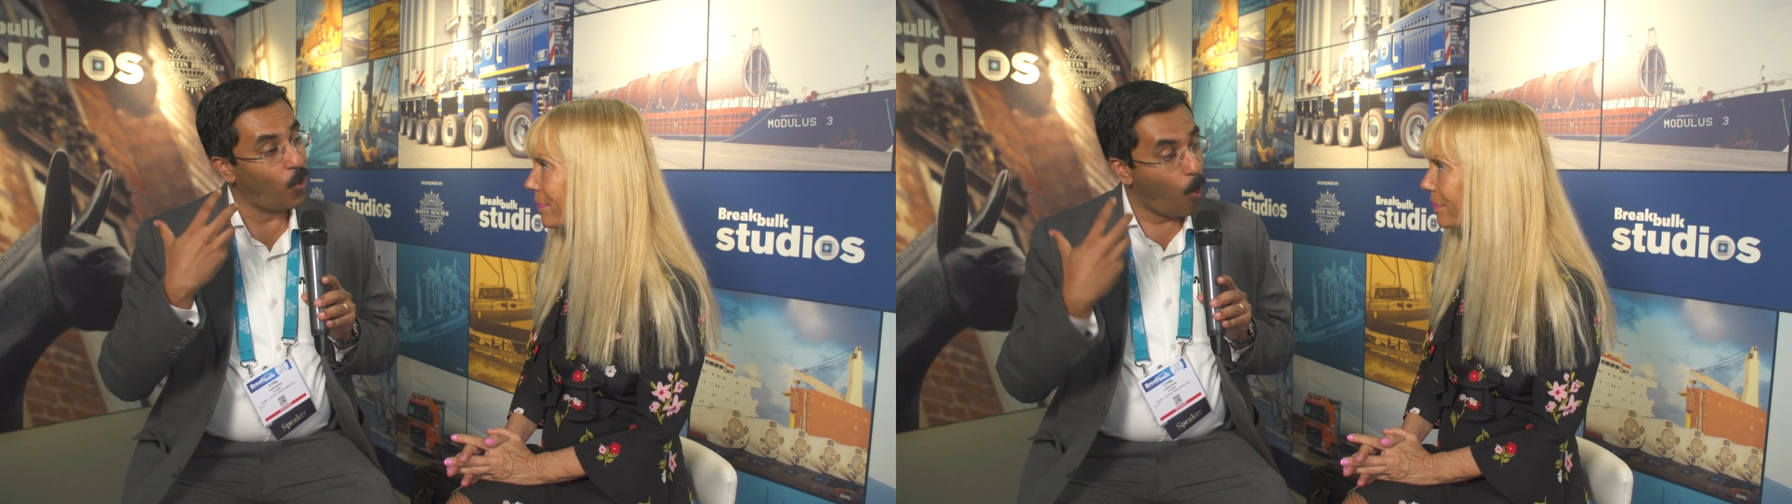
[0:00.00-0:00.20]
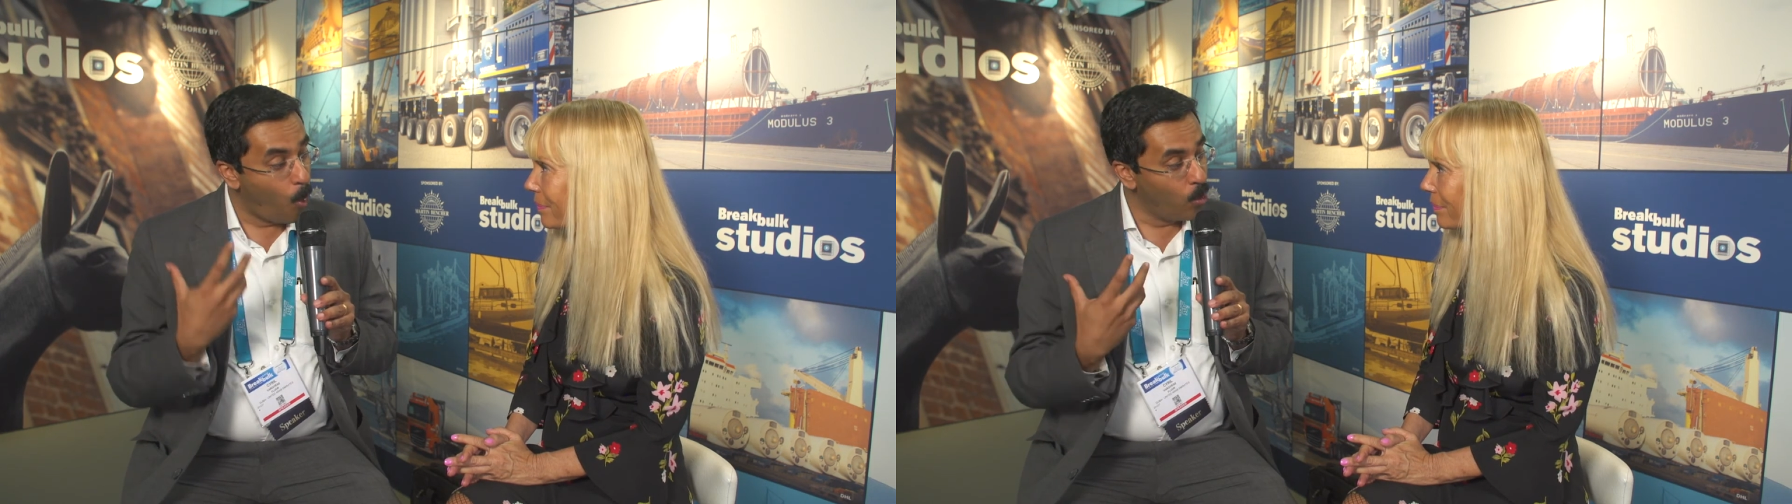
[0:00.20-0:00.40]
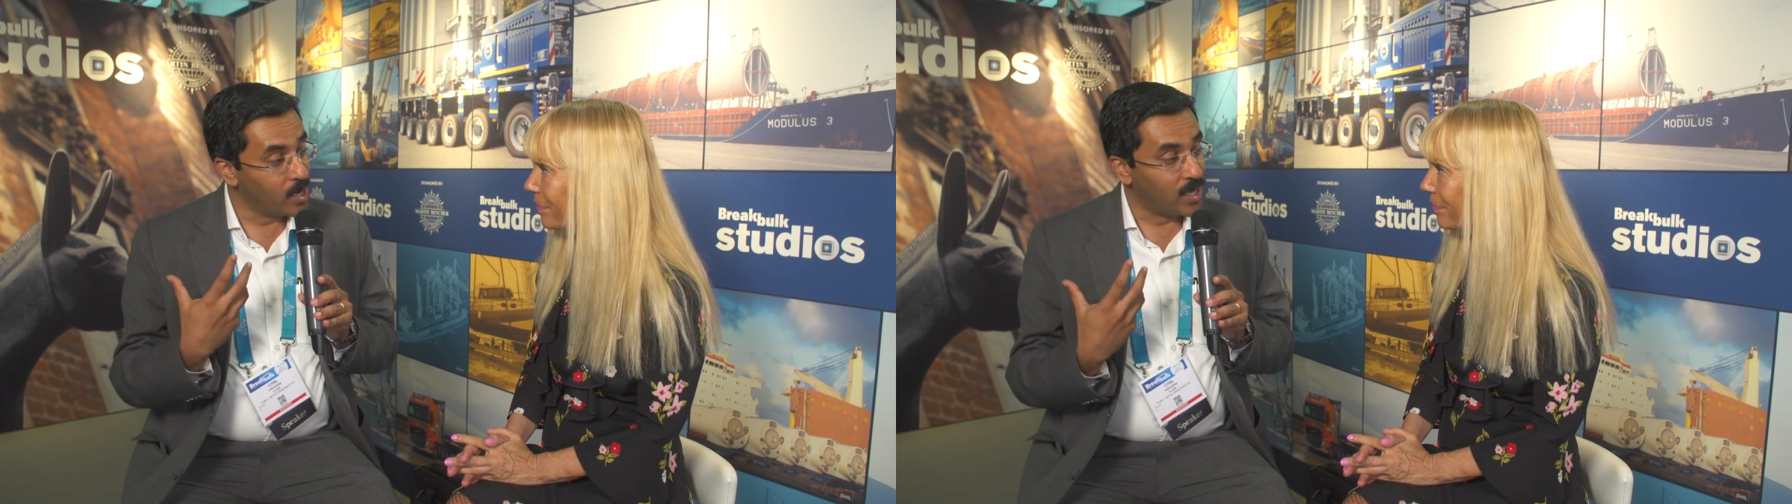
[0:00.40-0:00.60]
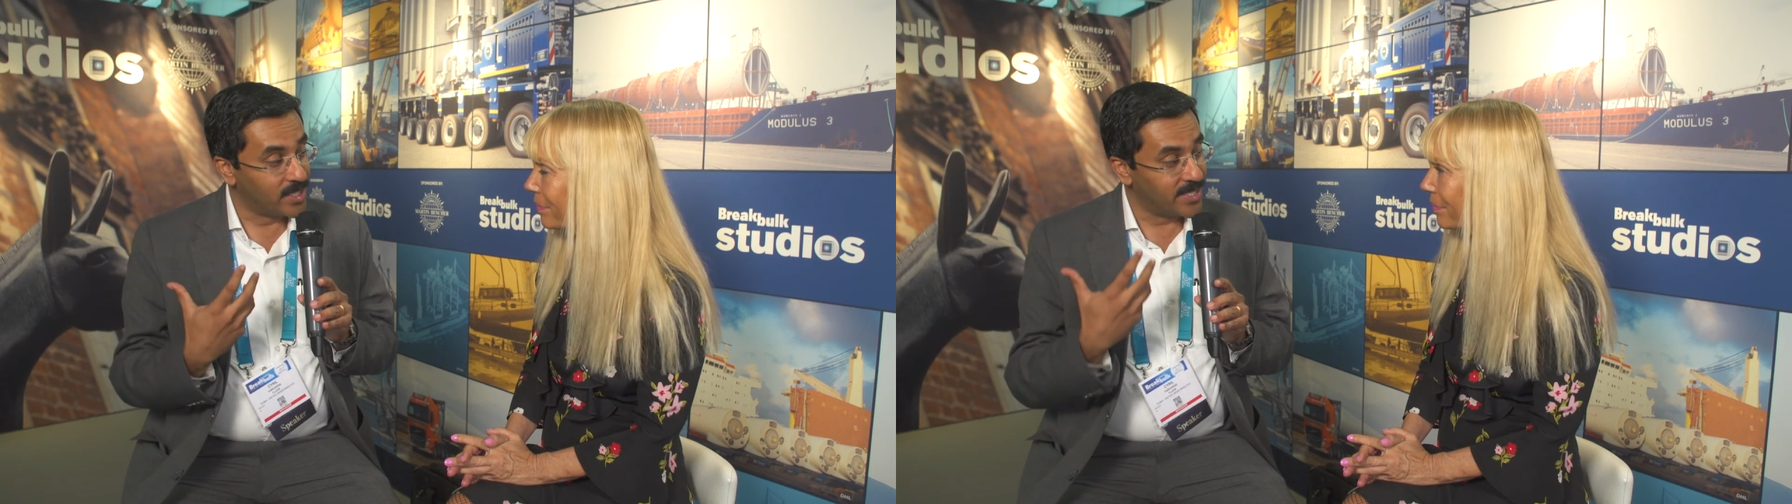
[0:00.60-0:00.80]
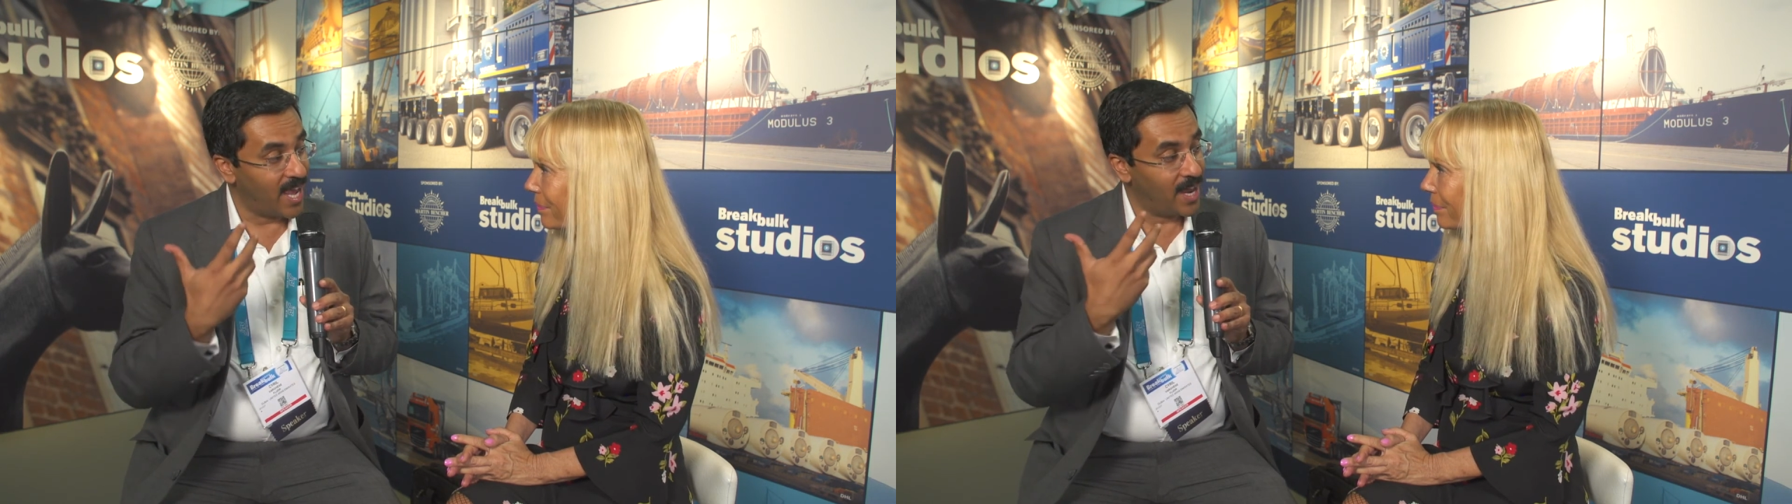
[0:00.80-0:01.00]

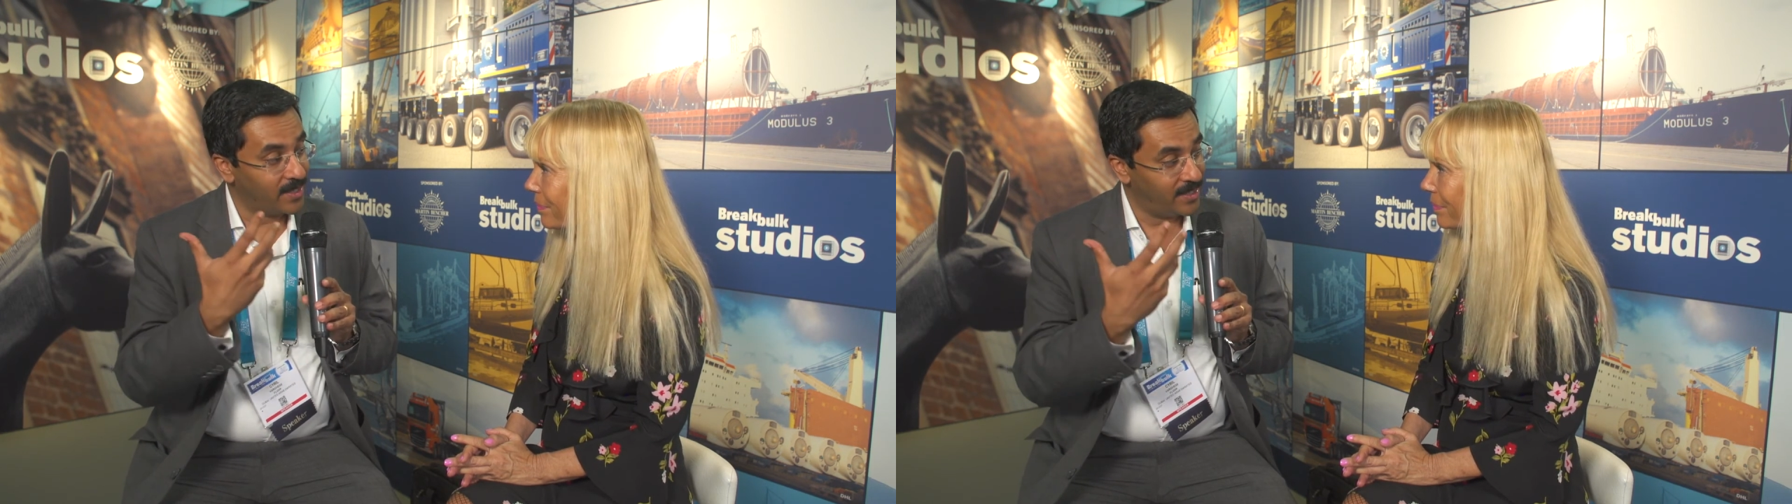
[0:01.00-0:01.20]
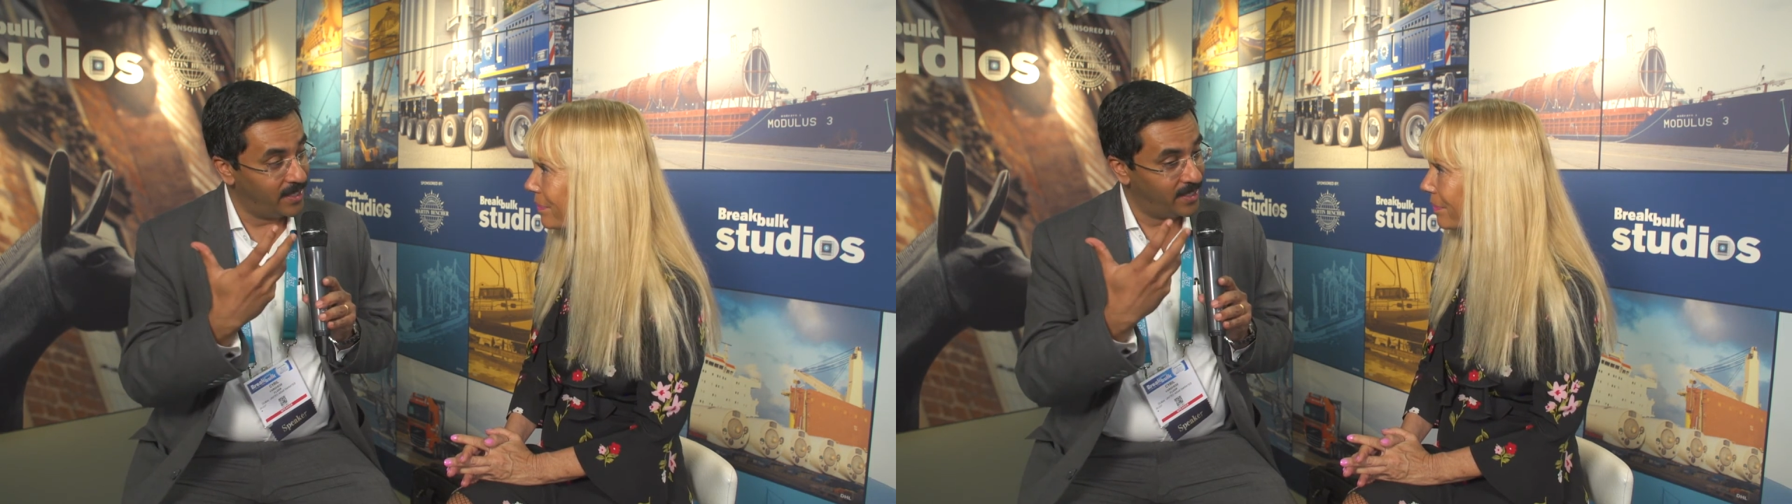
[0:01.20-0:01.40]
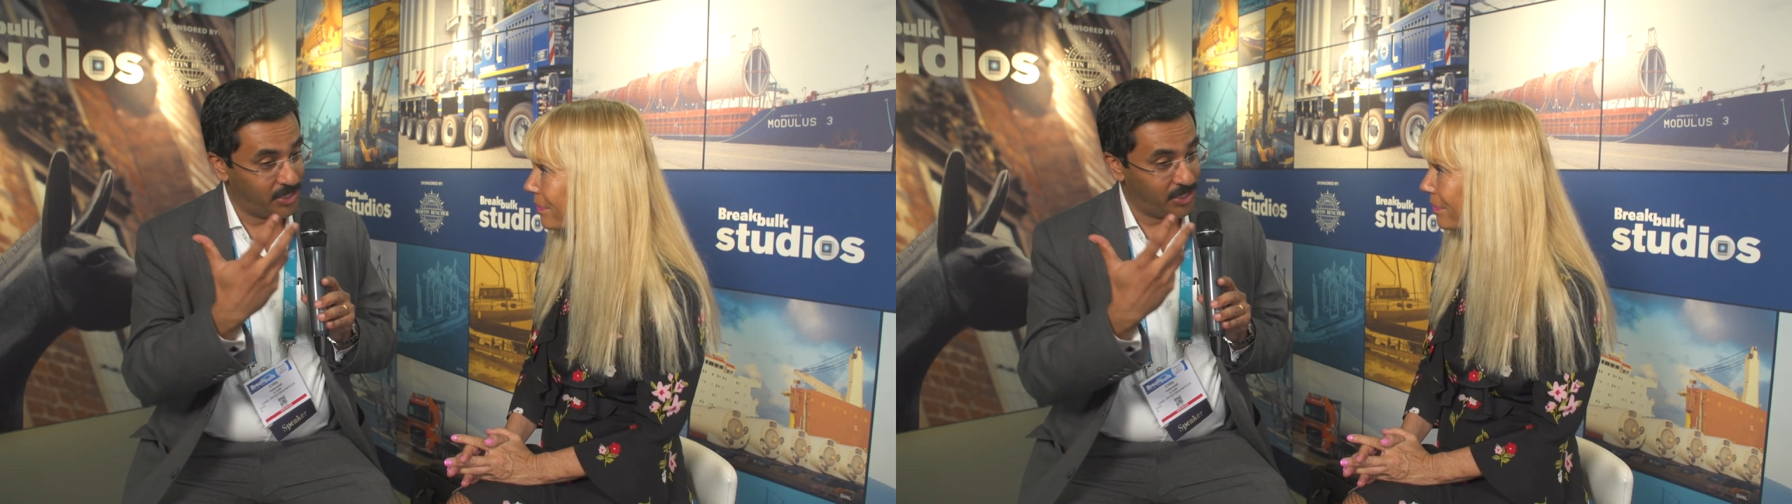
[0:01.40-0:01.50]
owners and the